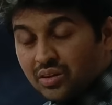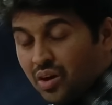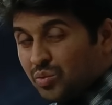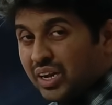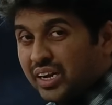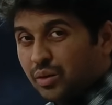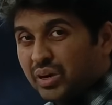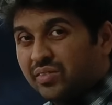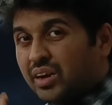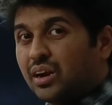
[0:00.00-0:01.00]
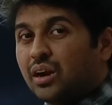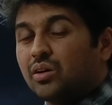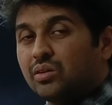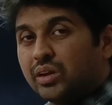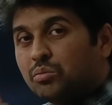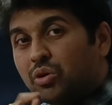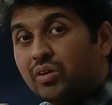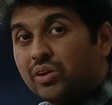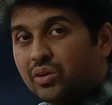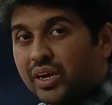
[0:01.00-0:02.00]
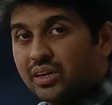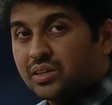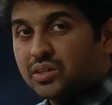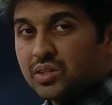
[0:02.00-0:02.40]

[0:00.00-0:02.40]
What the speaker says: Normally it will be difficult, no, in book when you write.